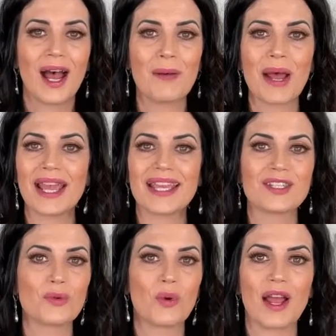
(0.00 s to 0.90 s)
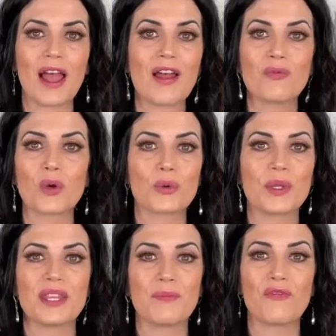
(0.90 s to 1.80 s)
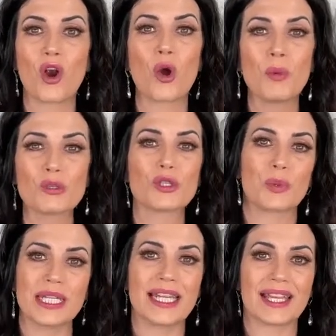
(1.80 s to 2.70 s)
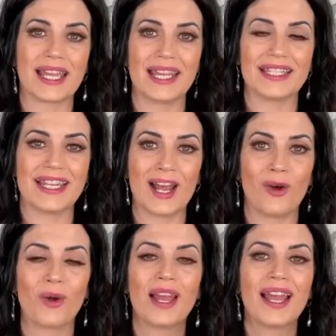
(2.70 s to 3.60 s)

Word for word: Um, I get to, I, have worked with them for almost three decades now.